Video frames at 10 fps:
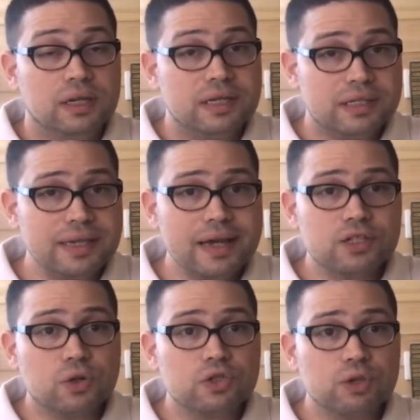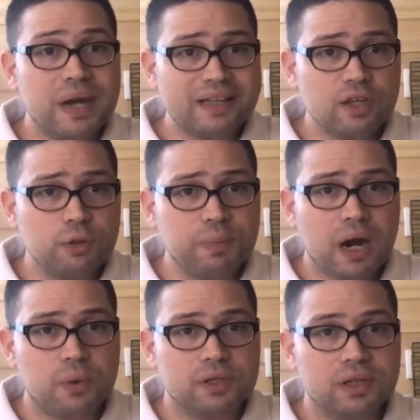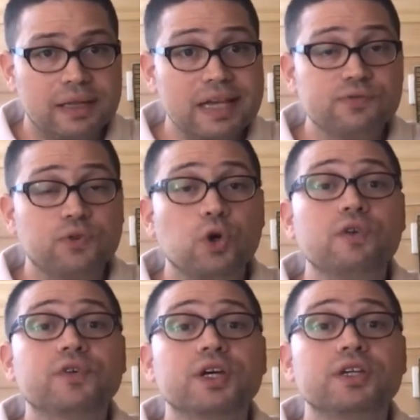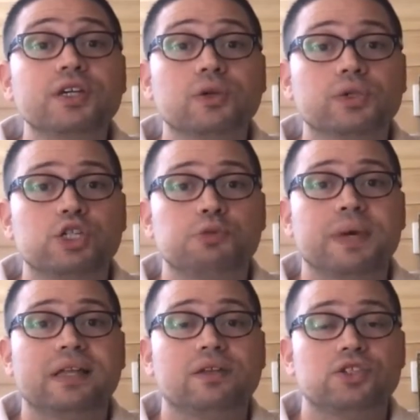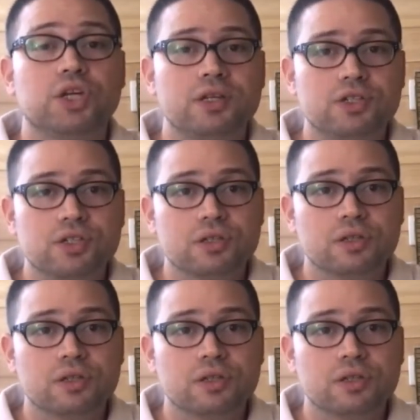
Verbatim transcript: Zia is also battery powered and lasts for over a year on each battery change.